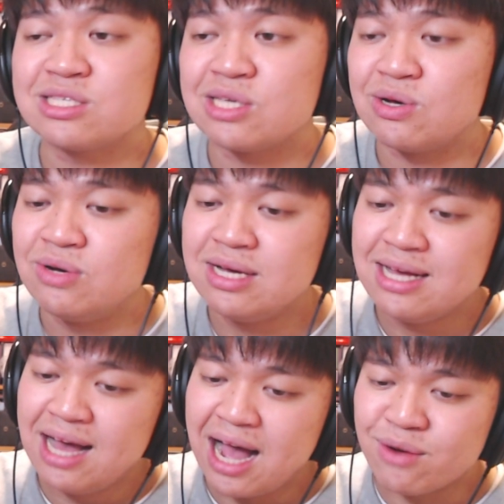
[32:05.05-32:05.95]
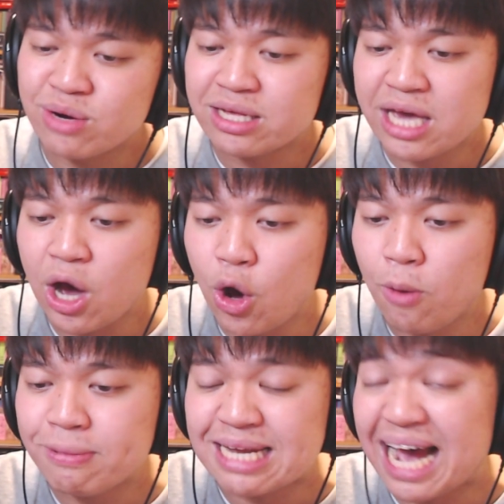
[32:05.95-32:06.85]
So I really
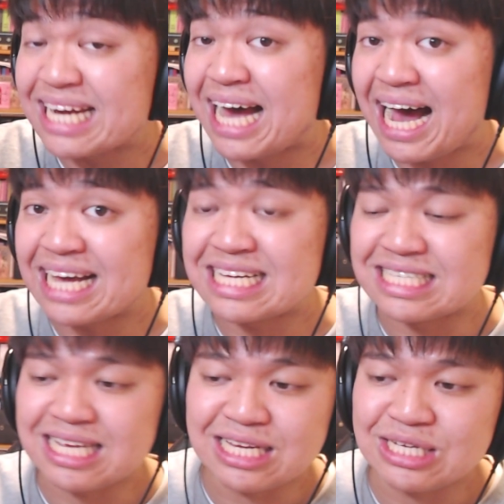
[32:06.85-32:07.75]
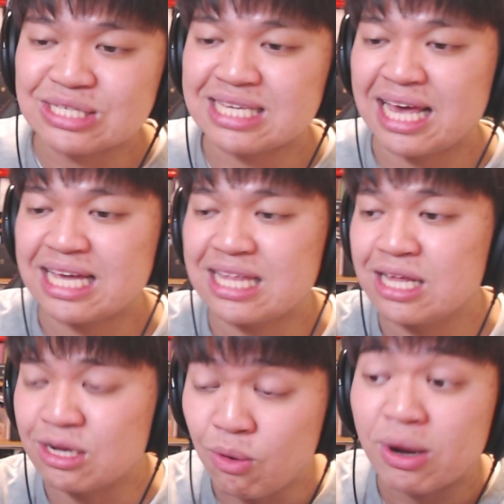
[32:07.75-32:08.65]
hope 9i continues like
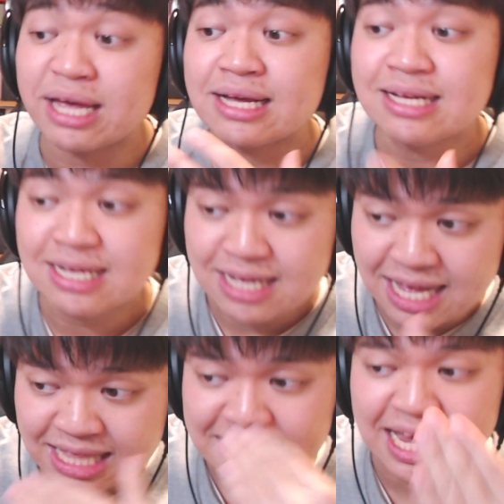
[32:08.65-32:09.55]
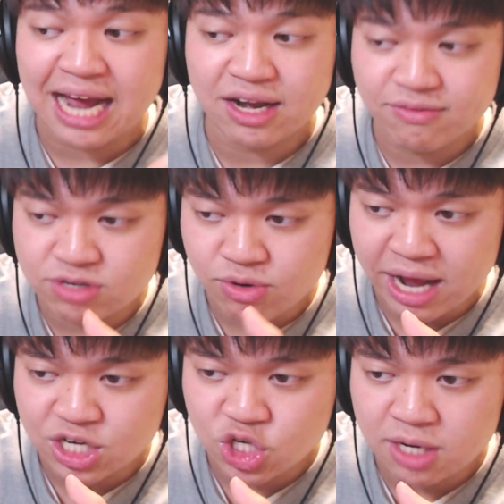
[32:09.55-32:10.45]
going in this kind of
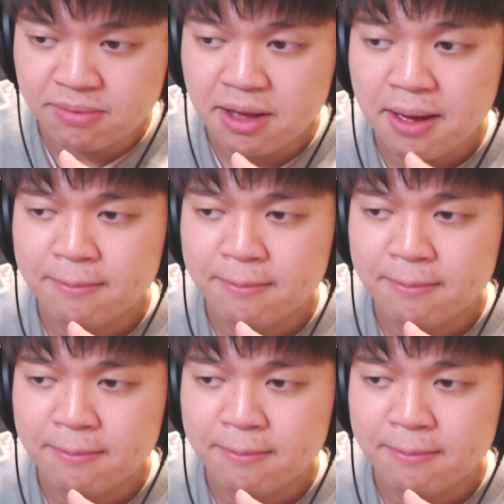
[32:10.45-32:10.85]
direction,